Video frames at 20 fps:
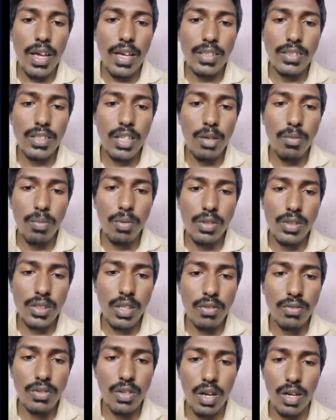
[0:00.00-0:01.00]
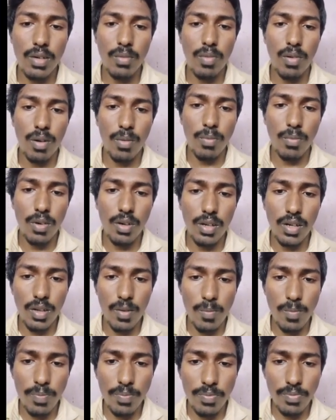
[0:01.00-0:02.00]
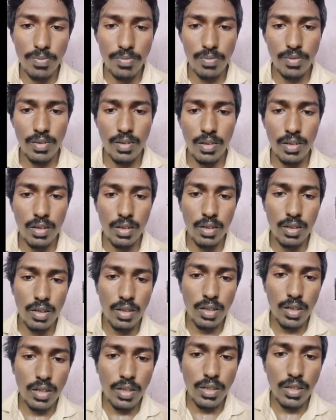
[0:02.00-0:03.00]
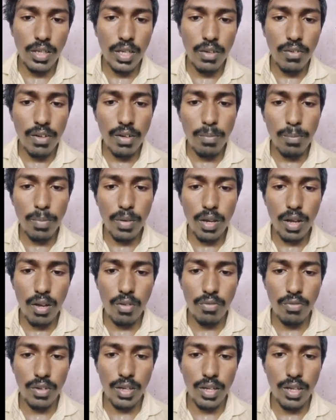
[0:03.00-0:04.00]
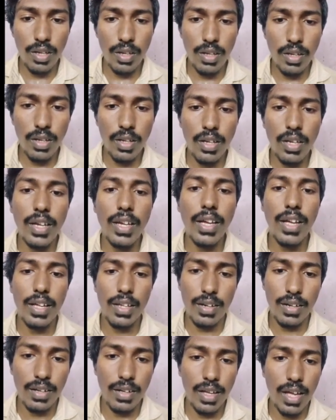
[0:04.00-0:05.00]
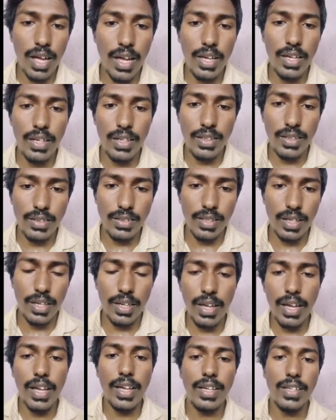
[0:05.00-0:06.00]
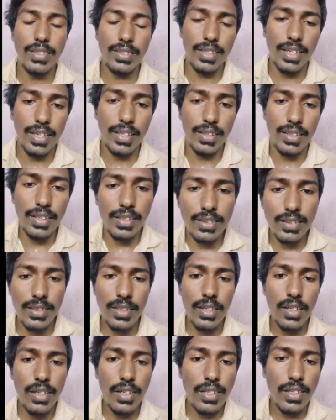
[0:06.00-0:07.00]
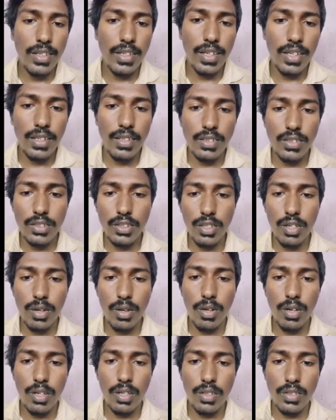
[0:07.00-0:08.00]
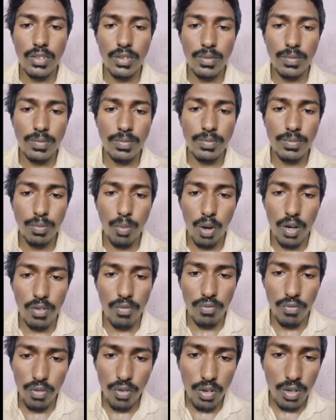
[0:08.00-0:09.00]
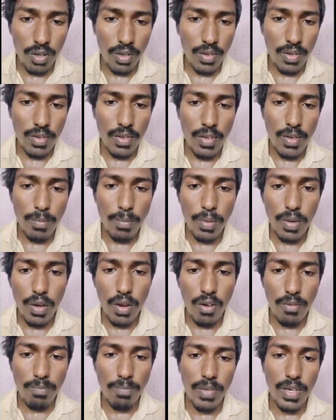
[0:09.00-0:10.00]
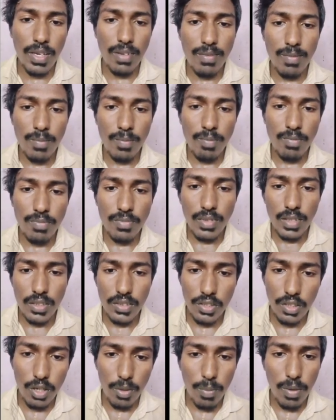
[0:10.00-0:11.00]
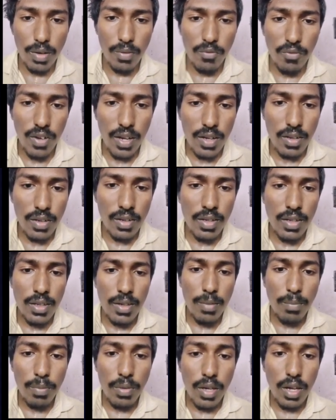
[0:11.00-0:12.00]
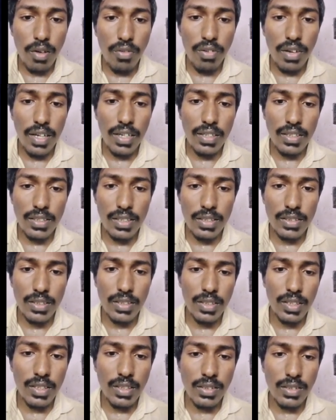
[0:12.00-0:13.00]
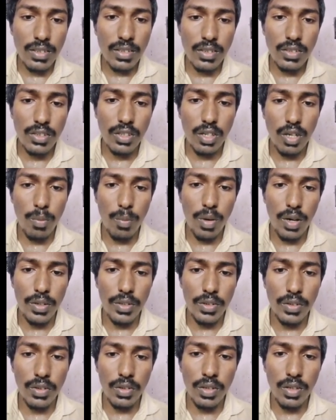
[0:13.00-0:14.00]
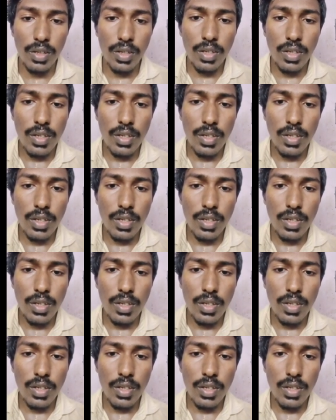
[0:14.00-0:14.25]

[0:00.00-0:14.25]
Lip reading: Examples of joint probability. Given P of A, here I saying this, here 0.4, P of B 0.5, P of A intersection is 0.2,